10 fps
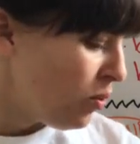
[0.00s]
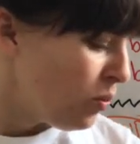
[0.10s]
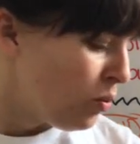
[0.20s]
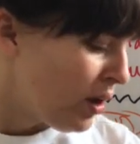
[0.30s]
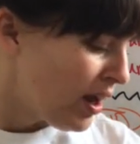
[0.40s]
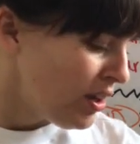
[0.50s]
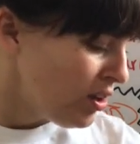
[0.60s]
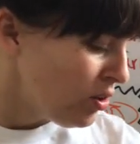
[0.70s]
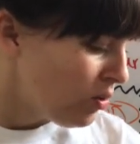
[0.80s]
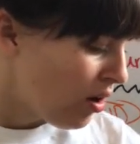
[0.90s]
When
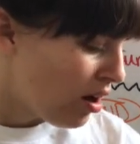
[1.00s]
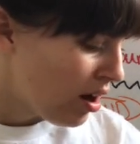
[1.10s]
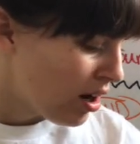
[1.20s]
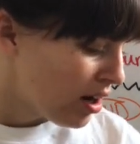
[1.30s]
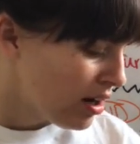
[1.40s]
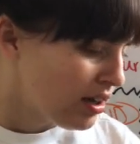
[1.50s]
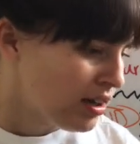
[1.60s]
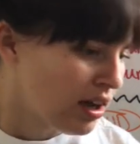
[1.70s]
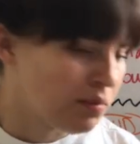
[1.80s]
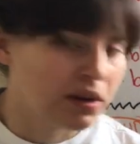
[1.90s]
you are
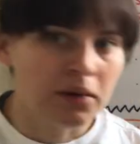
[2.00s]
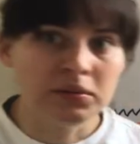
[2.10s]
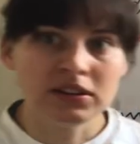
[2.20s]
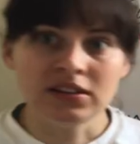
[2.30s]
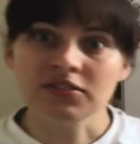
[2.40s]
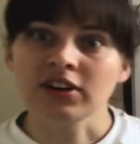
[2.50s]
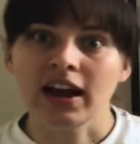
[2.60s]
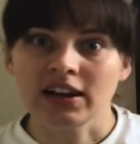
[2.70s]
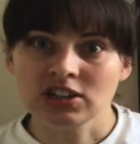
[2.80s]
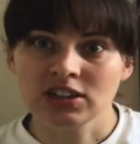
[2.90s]
coming up with different
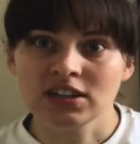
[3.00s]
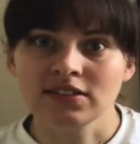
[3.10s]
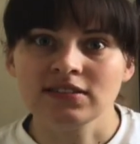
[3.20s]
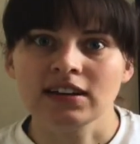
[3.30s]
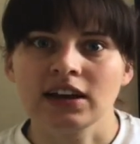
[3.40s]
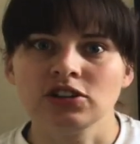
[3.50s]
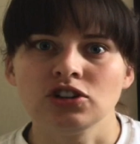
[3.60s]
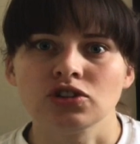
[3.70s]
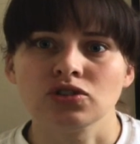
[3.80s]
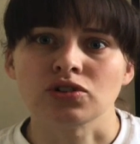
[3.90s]
adjectives to add to
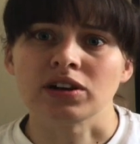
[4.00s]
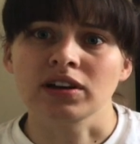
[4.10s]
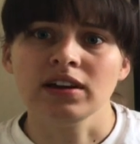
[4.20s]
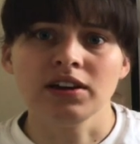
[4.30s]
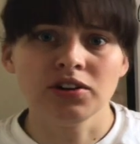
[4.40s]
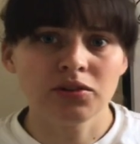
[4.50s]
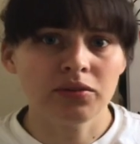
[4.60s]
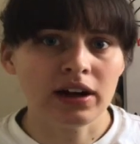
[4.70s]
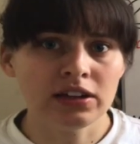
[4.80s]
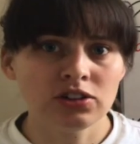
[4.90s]
your story, in your
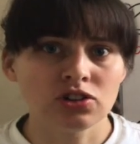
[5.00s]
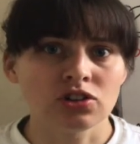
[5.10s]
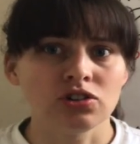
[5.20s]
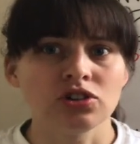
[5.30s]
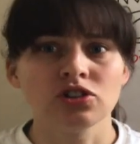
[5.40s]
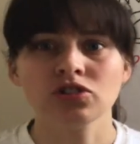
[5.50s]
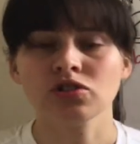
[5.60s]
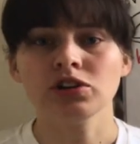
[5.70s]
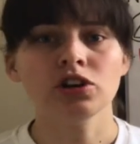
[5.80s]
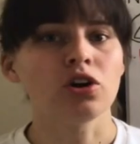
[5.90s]
writing journal, you're just
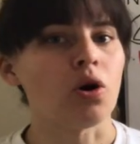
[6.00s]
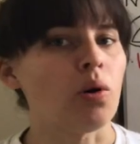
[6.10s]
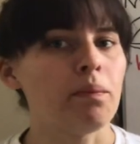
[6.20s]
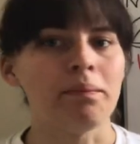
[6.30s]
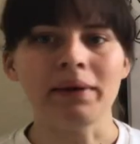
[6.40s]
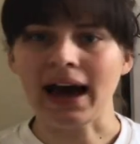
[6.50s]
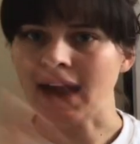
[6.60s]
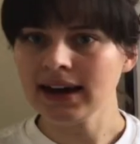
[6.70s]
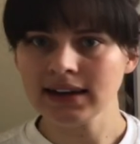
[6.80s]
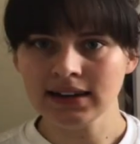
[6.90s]
going to go
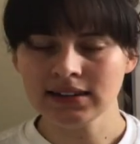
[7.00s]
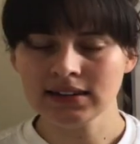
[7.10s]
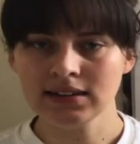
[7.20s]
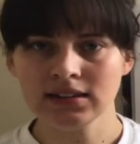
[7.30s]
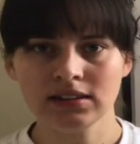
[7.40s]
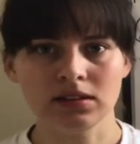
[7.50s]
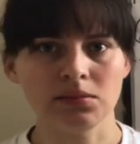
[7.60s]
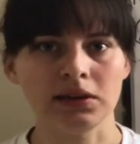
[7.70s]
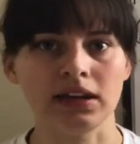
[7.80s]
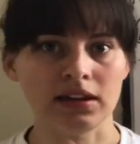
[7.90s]
back to the
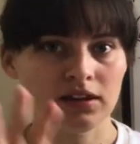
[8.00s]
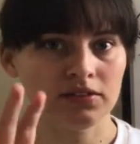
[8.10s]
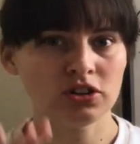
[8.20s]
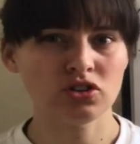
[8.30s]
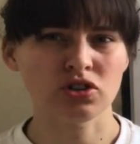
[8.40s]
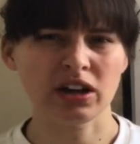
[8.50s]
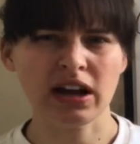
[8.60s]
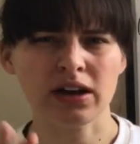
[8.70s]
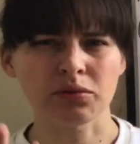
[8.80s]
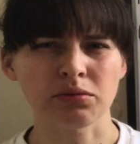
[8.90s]
beginning of your story,
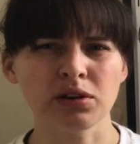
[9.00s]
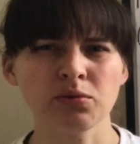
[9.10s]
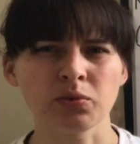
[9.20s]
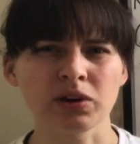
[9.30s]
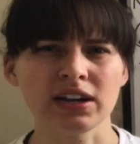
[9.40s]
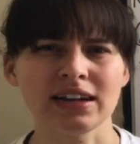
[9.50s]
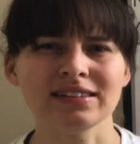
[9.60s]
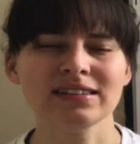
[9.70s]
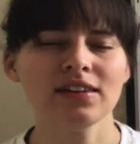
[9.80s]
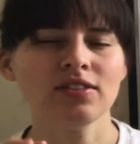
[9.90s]
kind of reread it, and
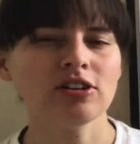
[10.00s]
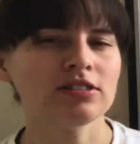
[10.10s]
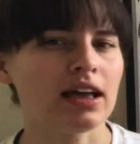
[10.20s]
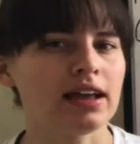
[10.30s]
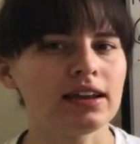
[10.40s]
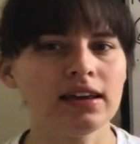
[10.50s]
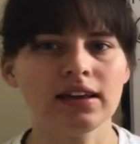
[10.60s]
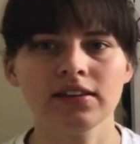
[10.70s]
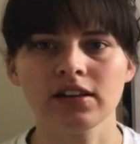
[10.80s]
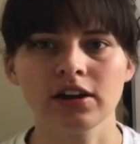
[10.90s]
see if
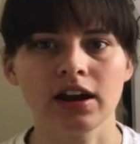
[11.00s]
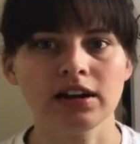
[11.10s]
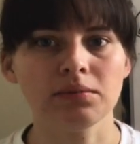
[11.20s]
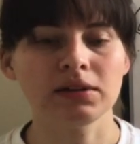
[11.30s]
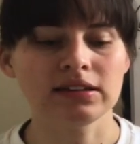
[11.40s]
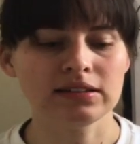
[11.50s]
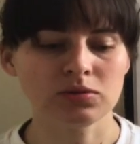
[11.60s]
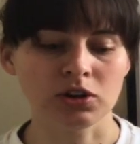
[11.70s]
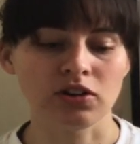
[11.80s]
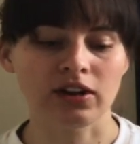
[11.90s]
there are any places
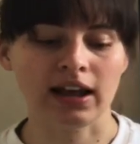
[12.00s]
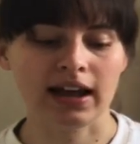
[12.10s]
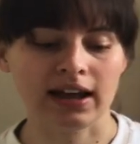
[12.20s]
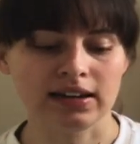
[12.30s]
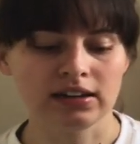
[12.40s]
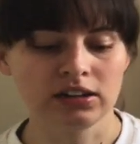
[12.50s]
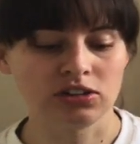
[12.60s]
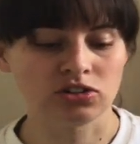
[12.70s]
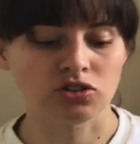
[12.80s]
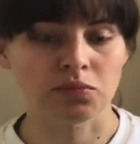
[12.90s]
where you can add
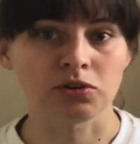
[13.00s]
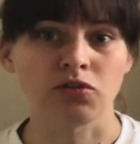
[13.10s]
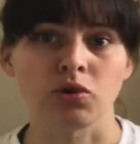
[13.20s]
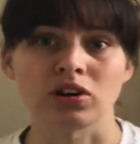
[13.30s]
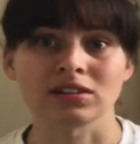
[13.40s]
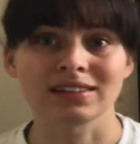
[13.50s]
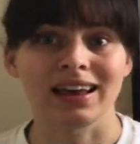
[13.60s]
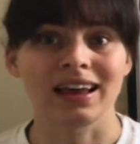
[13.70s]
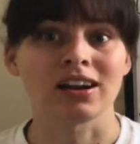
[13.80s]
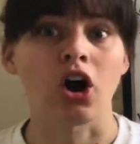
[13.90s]
descriptive words.
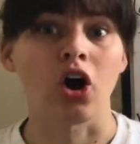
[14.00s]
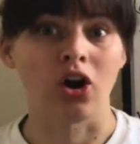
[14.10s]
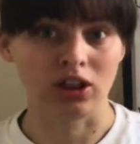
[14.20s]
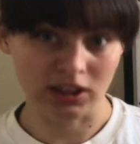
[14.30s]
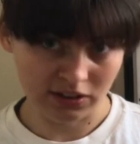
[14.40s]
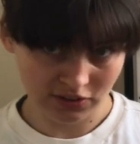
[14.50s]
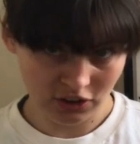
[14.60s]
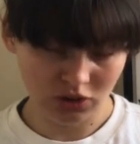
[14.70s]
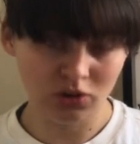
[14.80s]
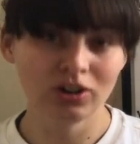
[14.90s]
And all of
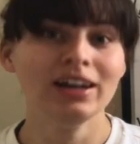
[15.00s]
you